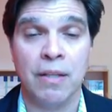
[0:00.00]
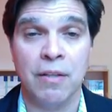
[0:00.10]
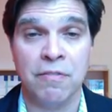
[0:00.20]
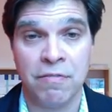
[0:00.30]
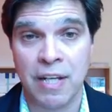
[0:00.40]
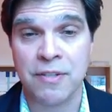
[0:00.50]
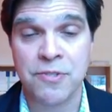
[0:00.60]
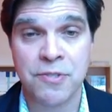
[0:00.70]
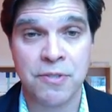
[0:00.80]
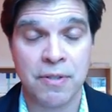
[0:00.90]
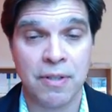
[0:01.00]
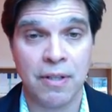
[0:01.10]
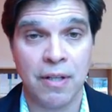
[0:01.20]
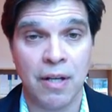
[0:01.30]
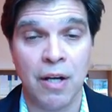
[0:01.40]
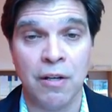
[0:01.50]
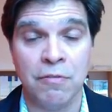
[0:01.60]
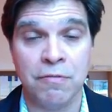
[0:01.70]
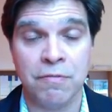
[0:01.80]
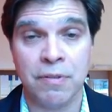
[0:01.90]
the face
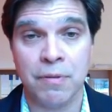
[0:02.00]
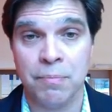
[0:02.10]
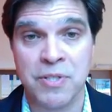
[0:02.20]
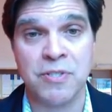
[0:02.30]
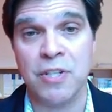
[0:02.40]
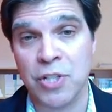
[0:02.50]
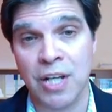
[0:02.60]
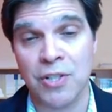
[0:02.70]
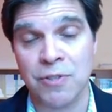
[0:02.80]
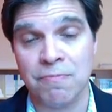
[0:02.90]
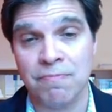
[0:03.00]
of business education.